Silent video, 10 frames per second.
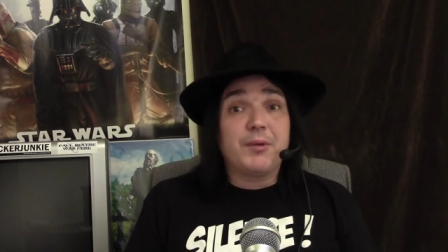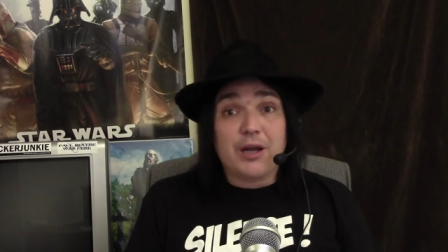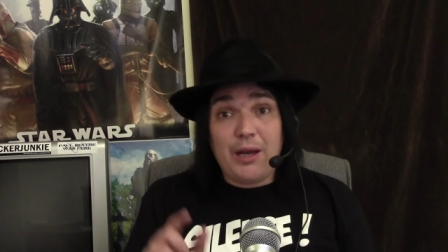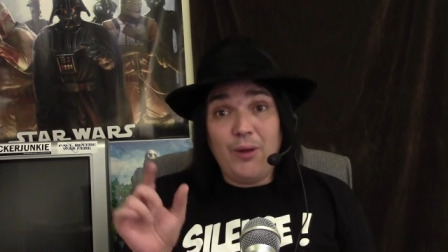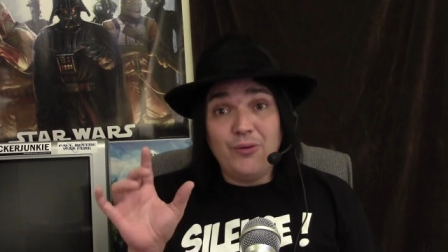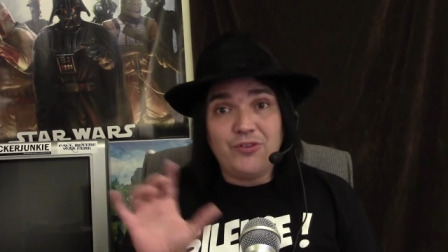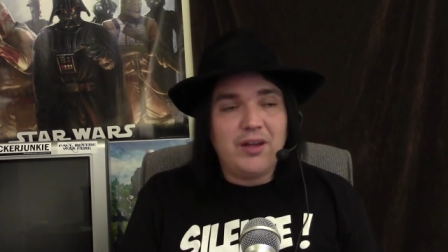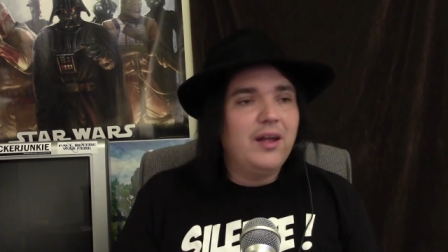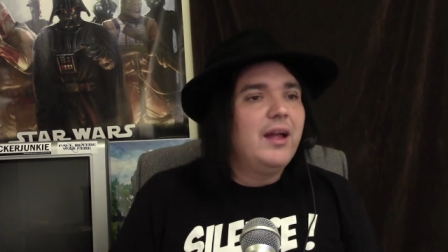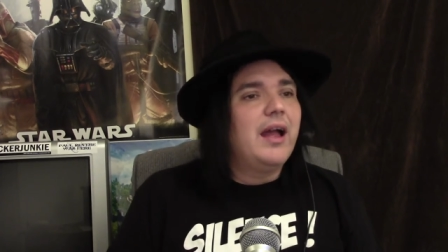Close.
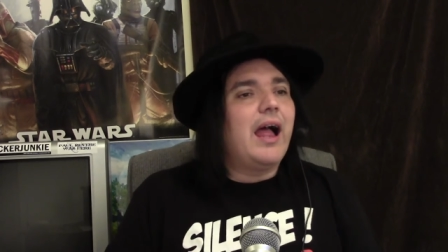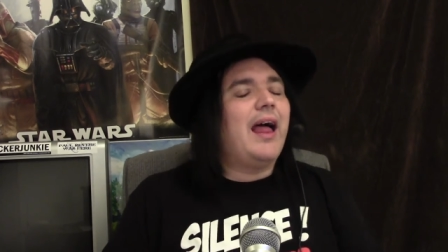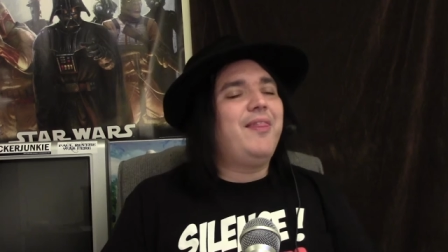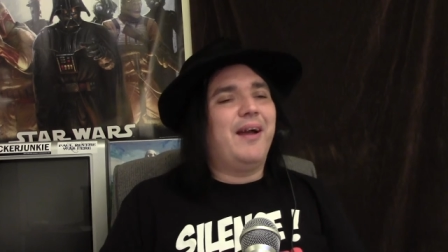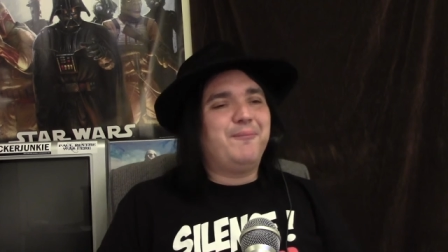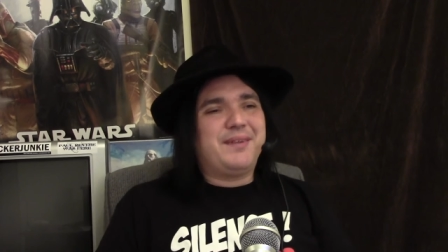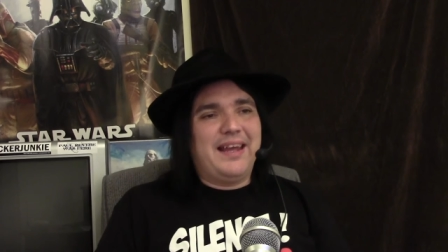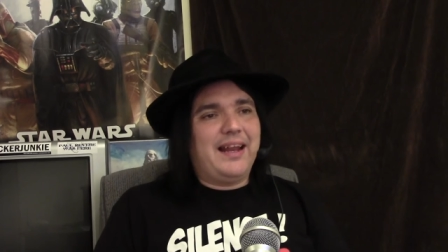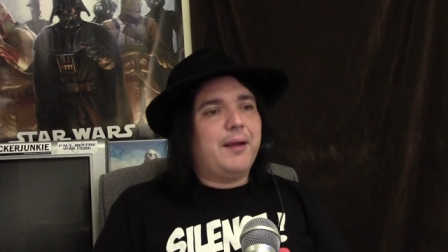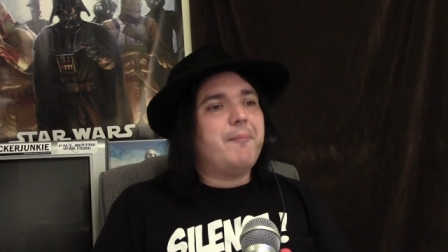I'm
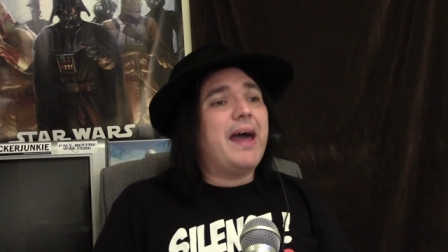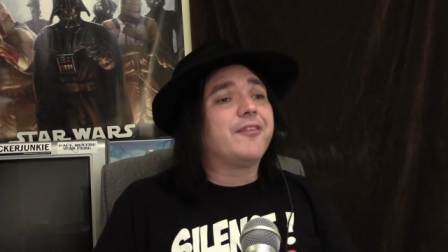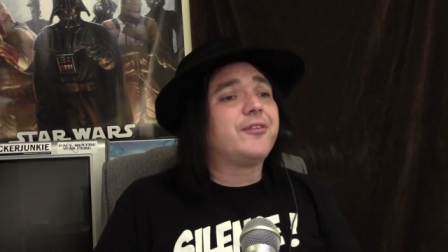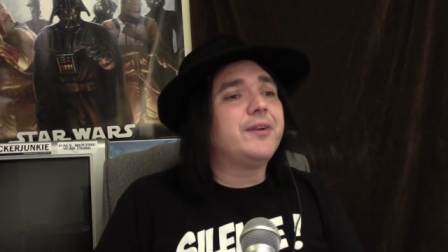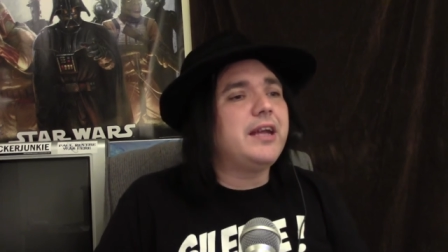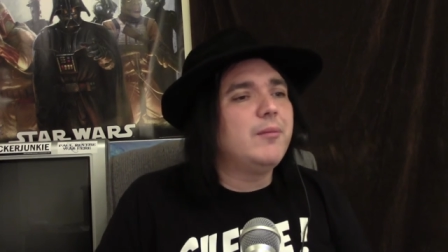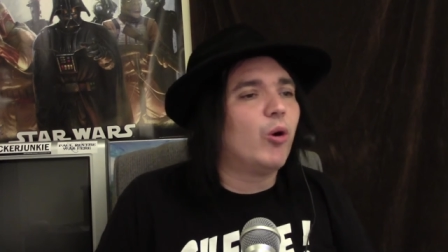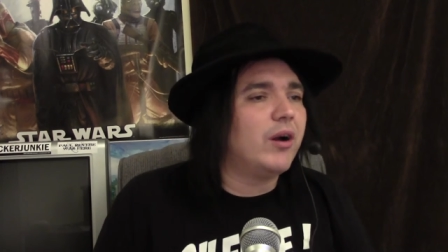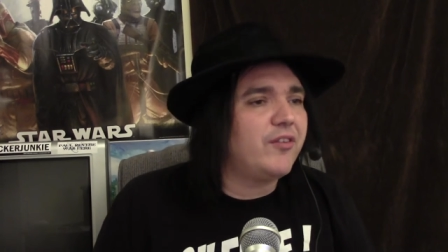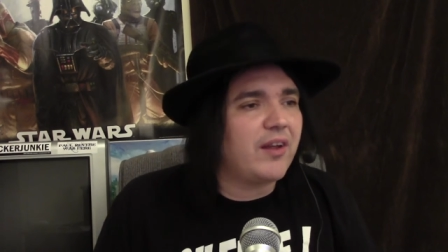kidding. Mastered
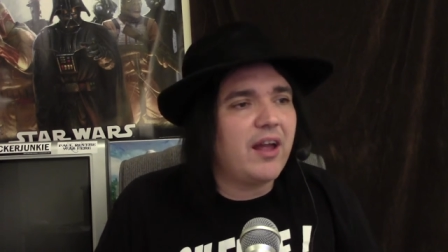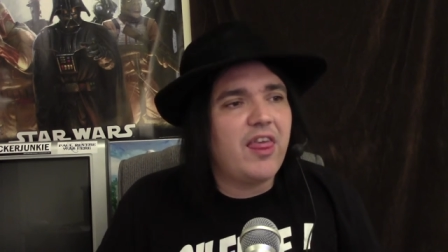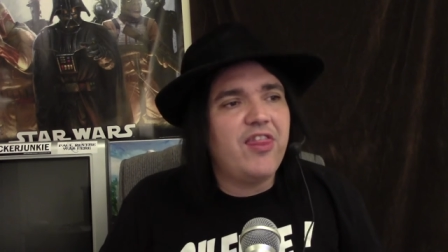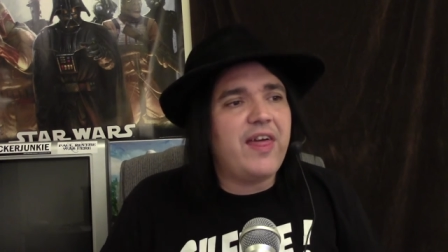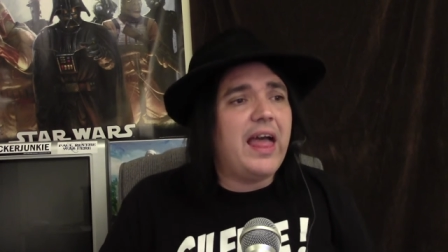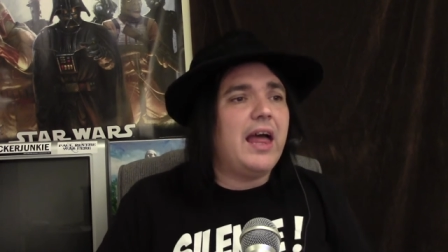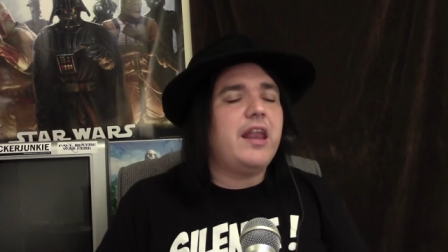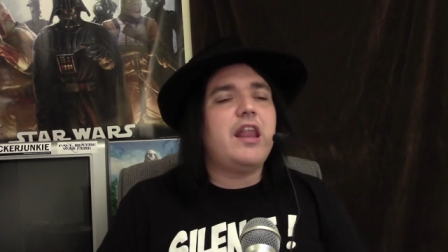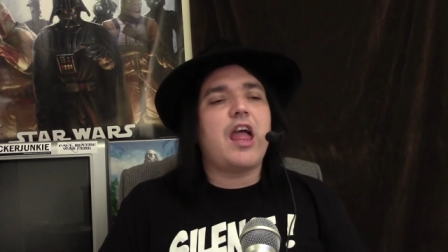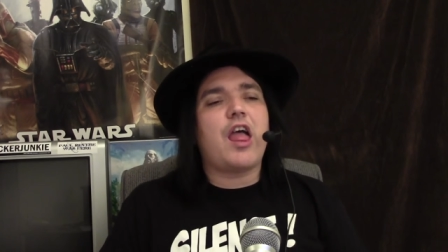keyboards. Then